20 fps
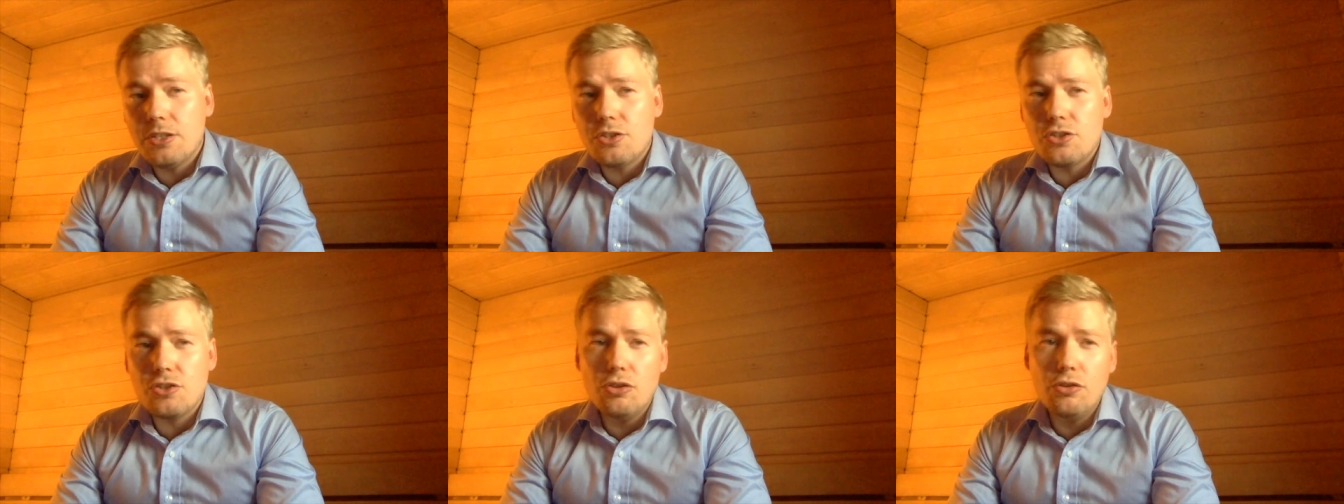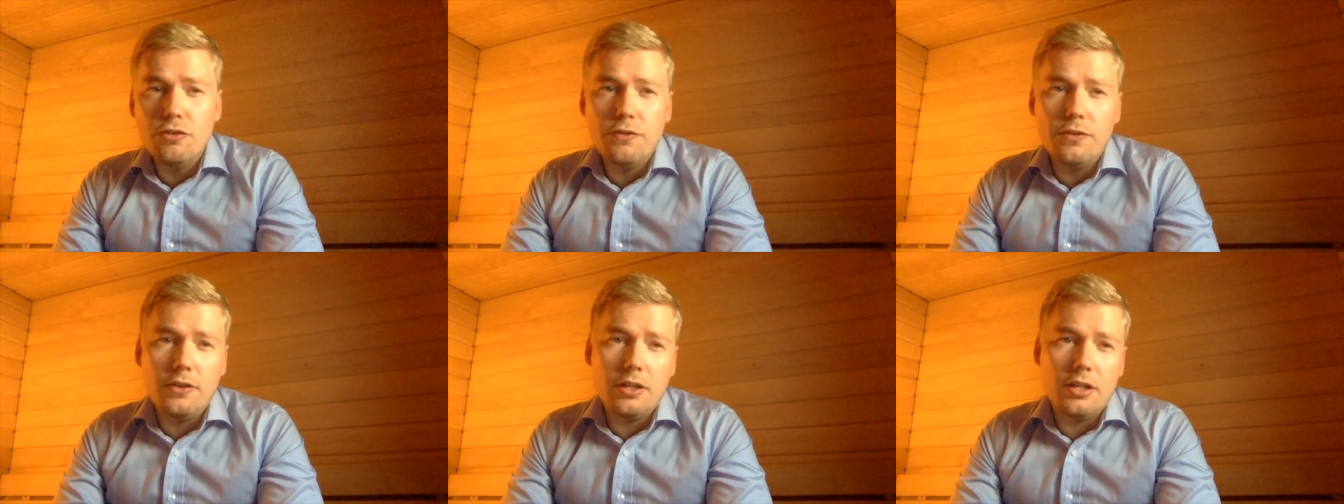
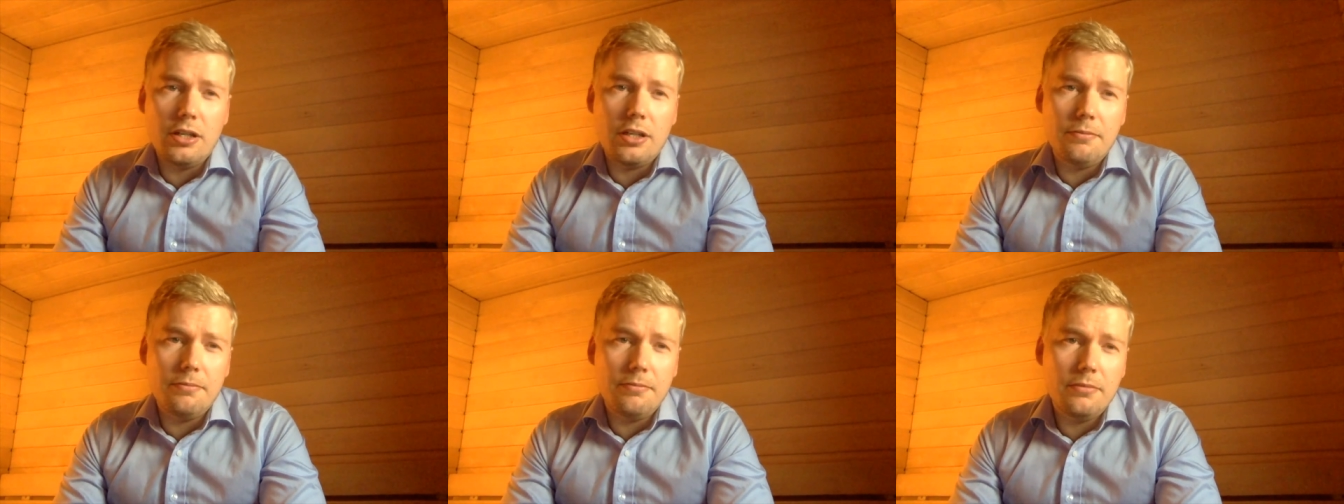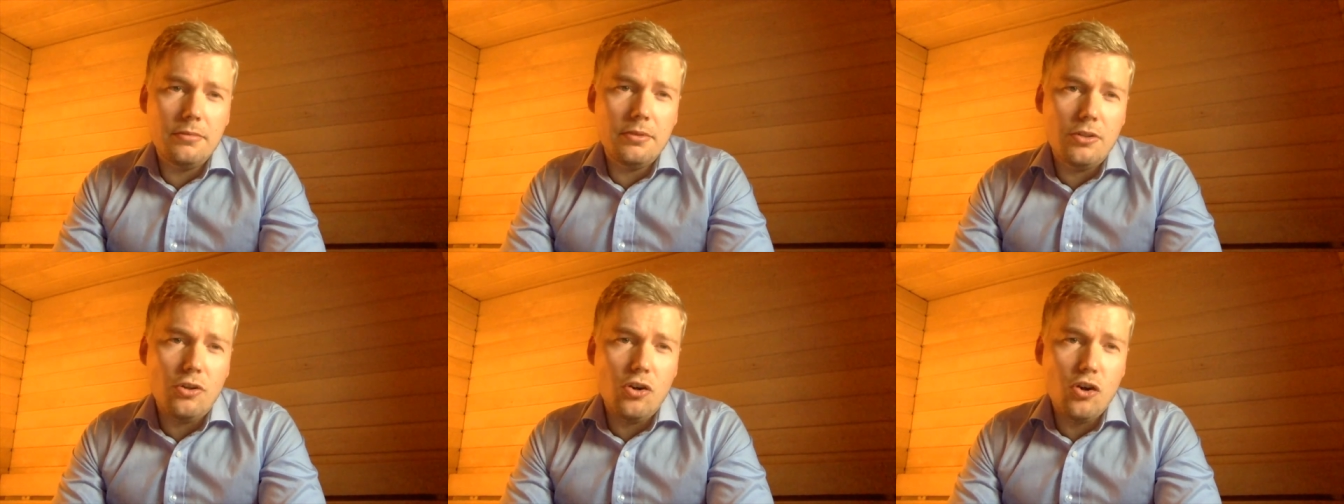So far,
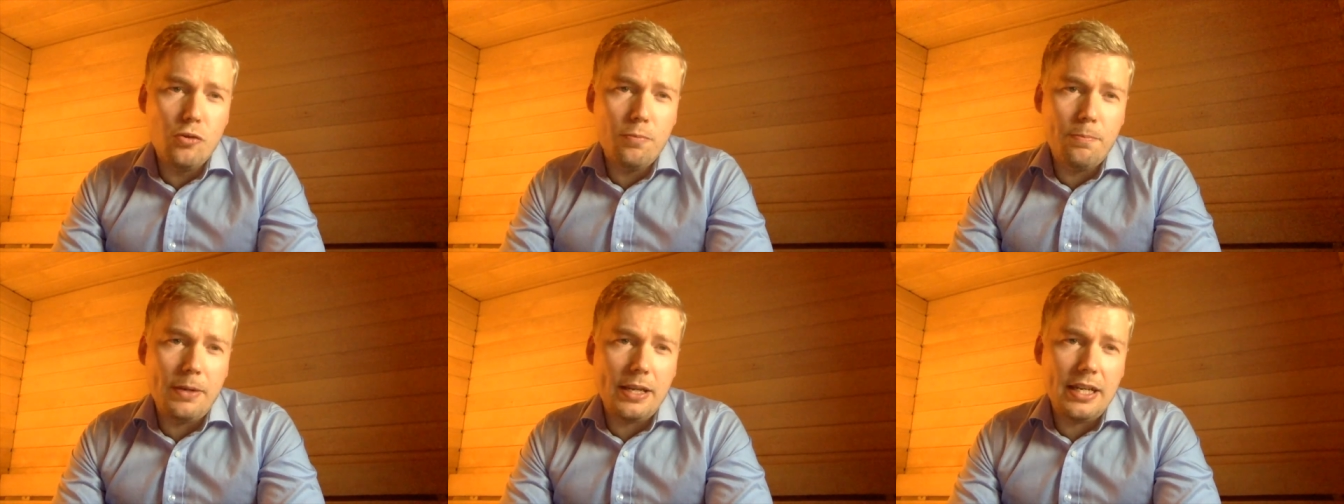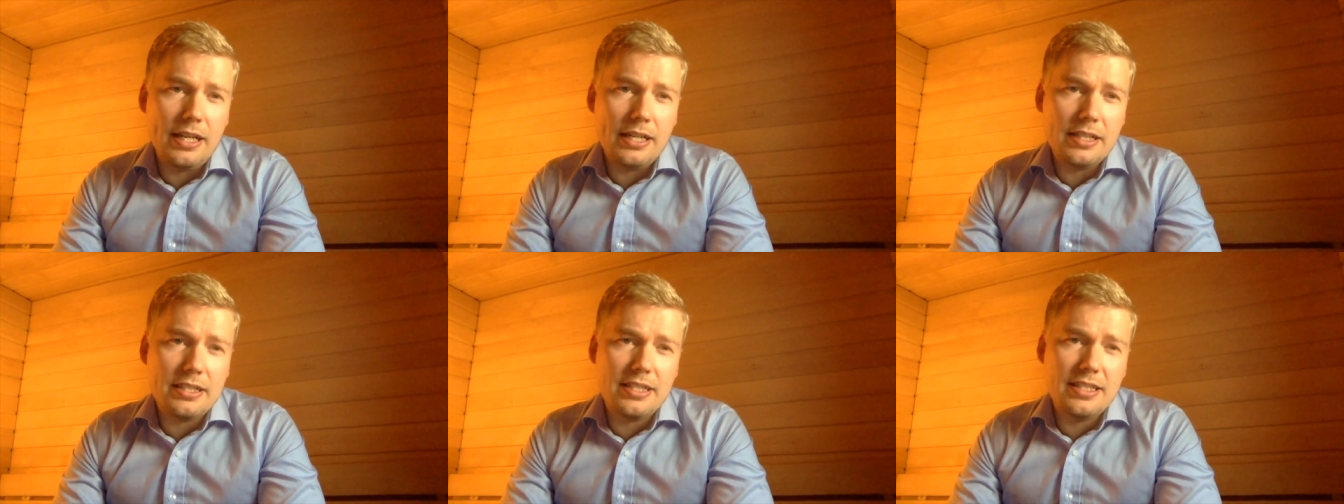
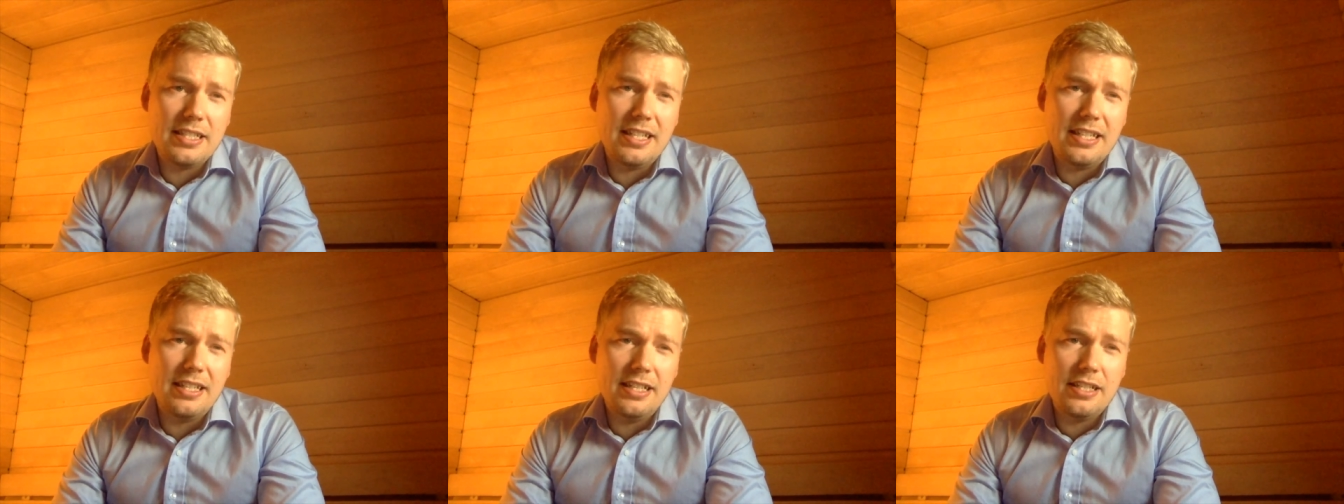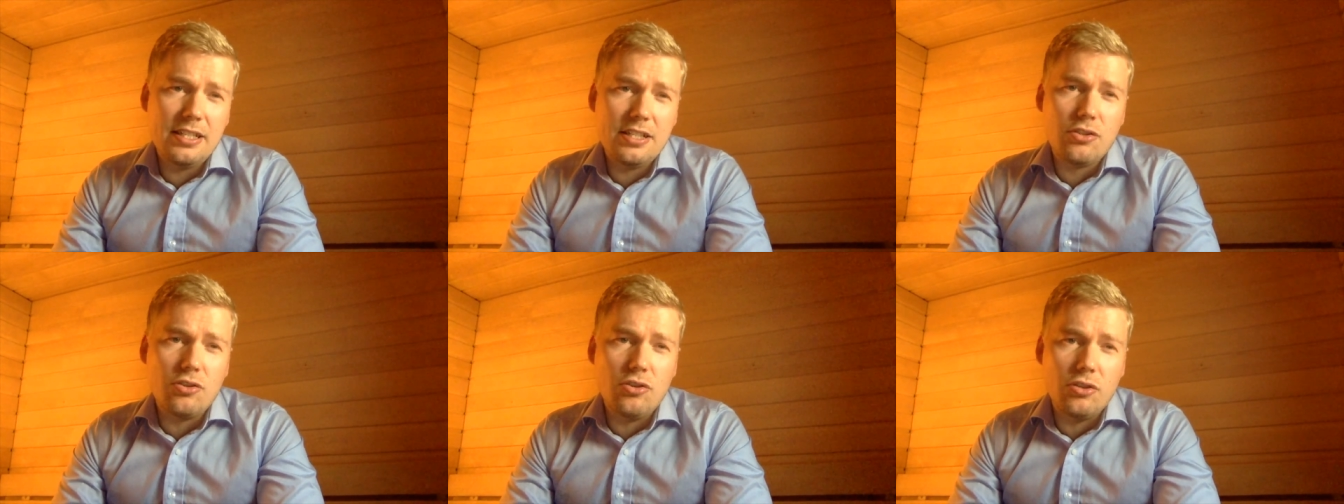open access in
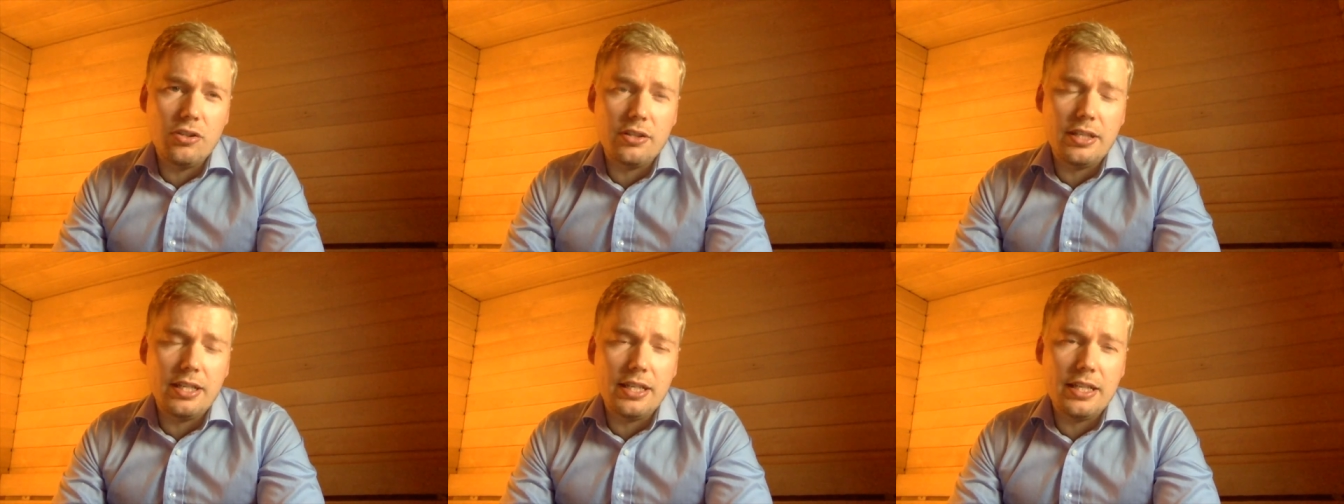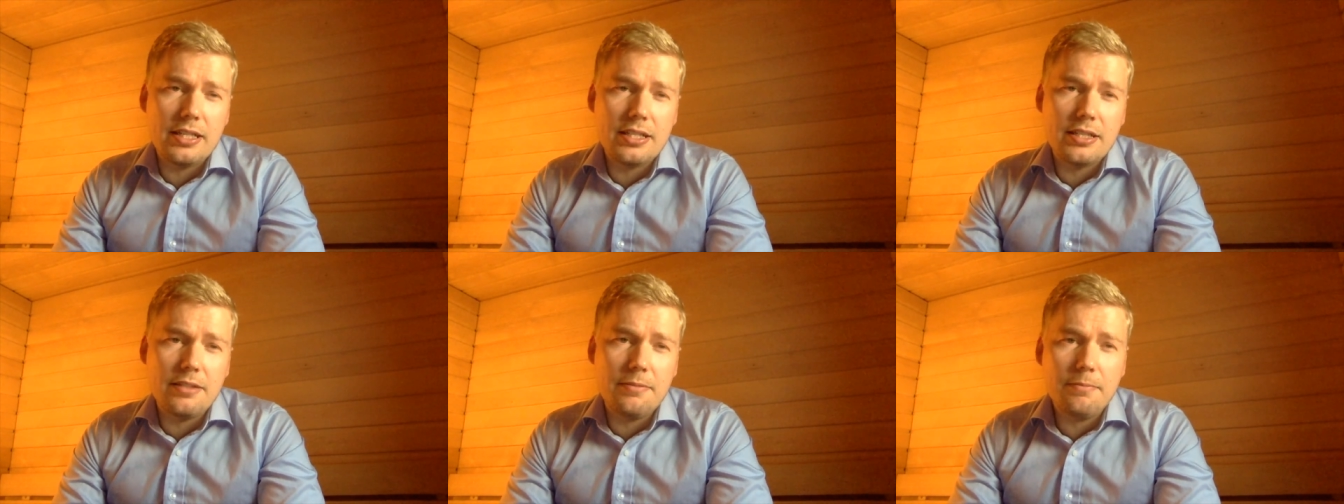this
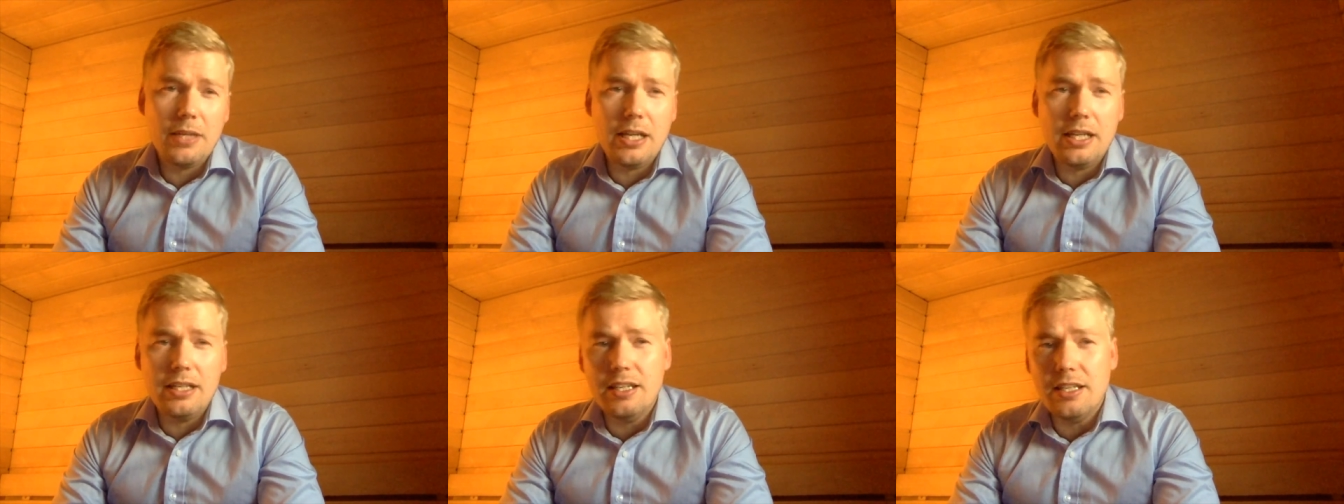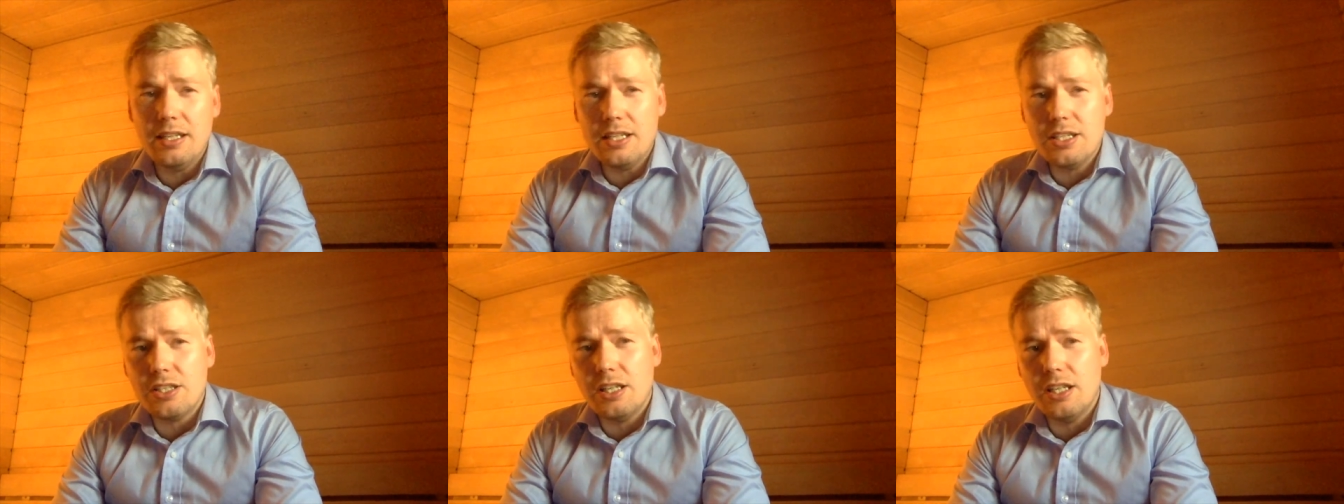context and
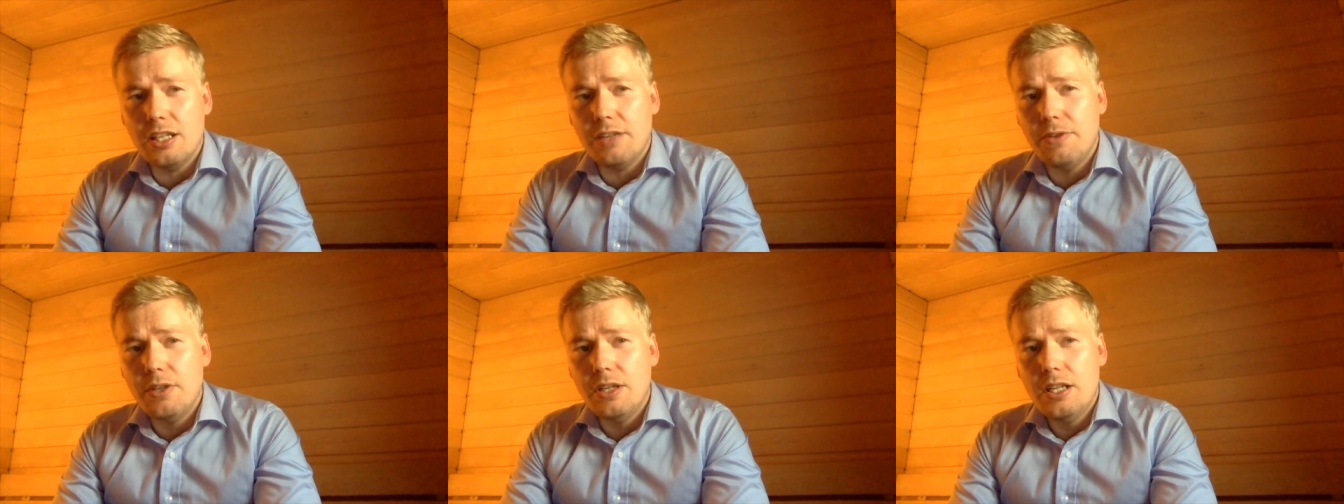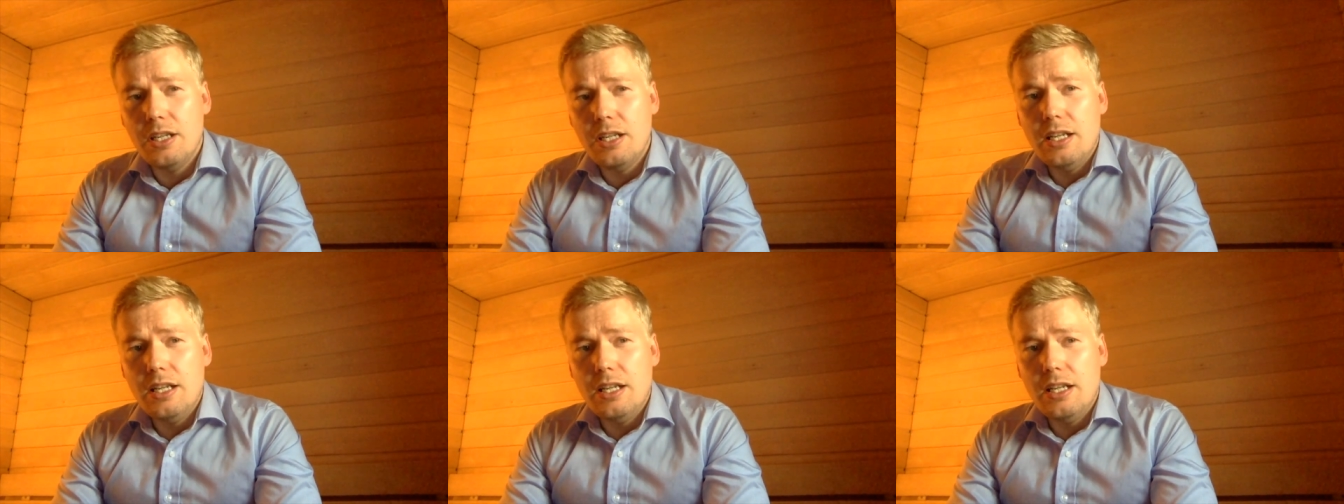in this kind of